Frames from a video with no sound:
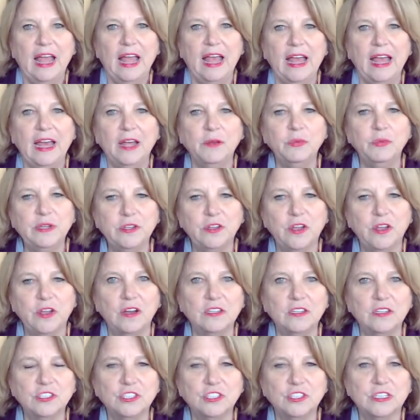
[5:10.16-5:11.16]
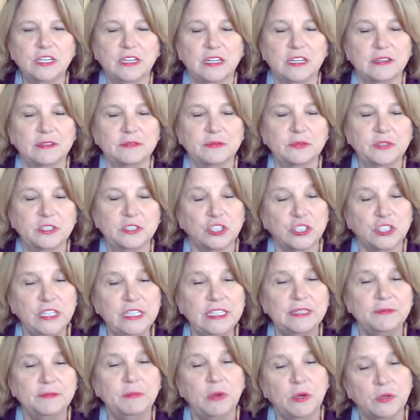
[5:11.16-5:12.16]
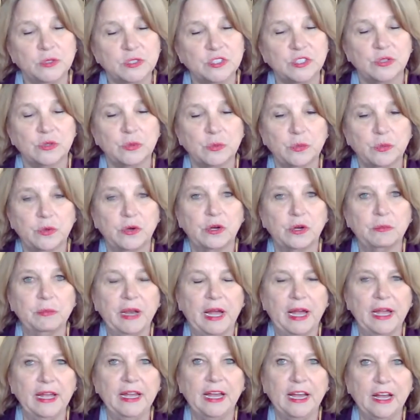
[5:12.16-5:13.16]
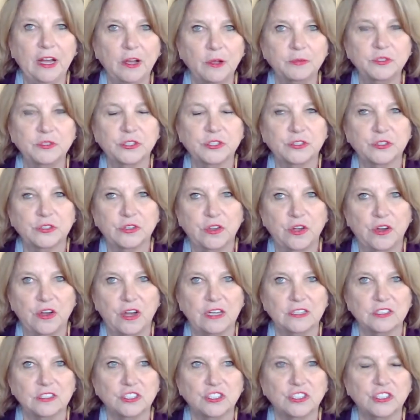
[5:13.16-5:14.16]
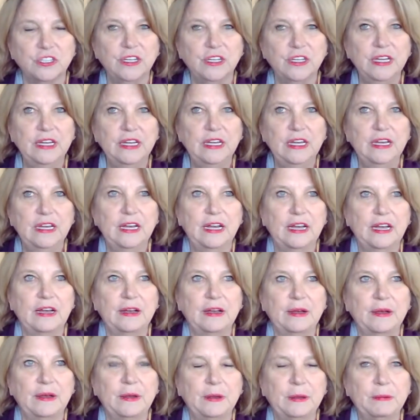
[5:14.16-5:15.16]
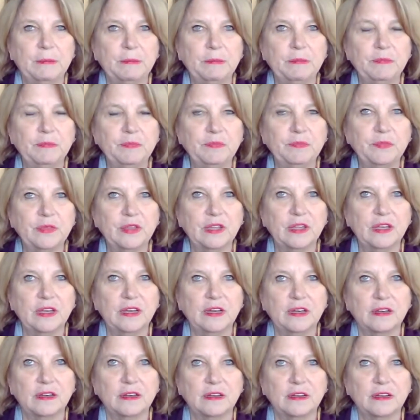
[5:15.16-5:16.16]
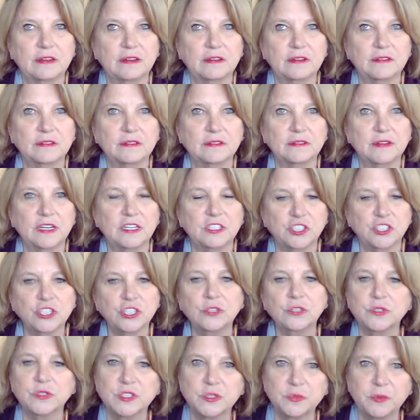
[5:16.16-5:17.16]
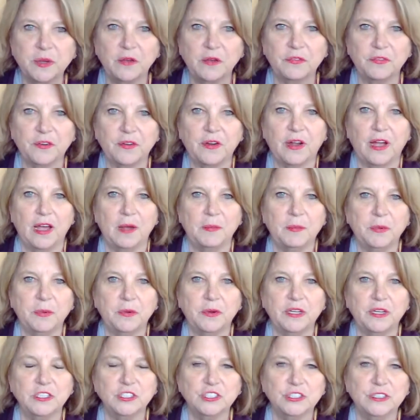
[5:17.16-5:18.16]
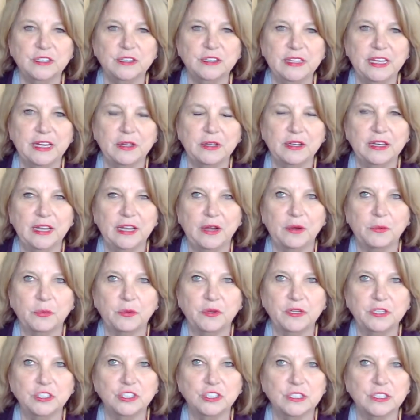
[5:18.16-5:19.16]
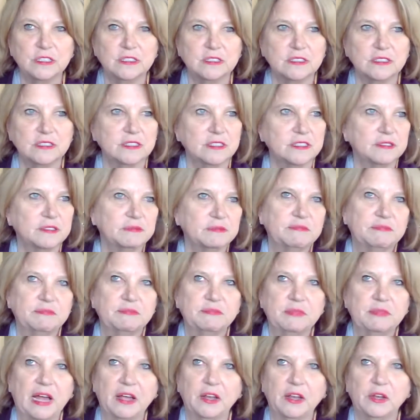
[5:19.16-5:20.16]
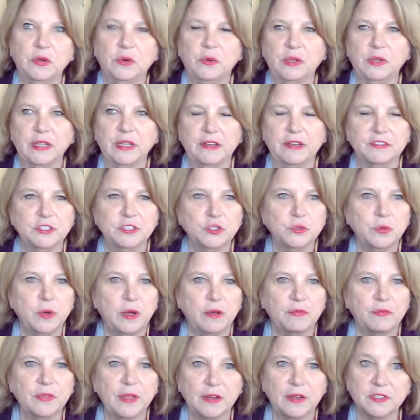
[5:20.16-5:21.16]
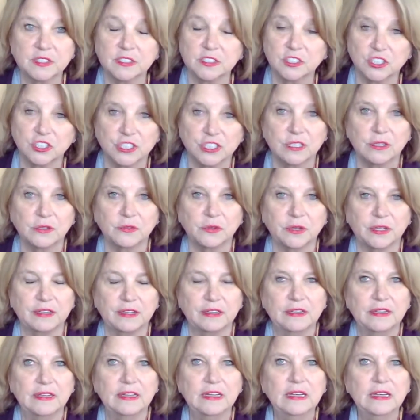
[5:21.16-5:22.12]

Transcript: And we launched, well, she did most of the work, but I helped her launch a children's welfare operation that now reaches, I don't know, 11, 12,000 children.